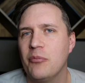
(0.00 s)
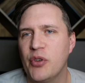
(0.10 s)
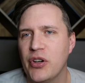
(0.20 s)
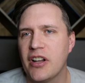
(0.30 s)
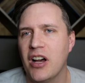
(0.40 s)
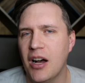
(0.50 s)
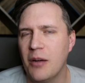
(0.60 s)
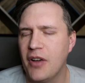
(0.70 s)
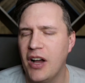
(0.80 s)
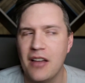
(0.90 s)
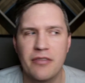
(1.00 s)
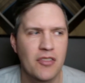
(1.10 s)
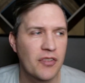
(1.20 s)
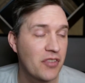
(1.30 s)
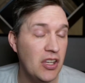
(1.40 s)
put up. I
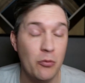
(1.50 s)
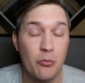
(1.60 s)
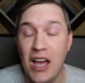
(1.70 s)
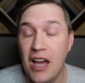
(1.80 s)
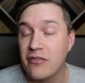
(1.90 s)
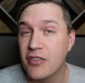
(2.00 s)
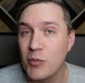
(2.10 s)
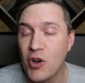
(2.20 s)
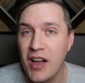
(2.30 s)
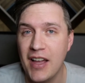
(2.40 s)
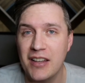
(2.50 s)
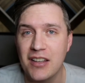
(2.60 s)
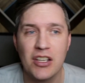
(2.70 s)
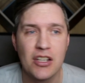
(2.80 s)
feel bad for Mariah.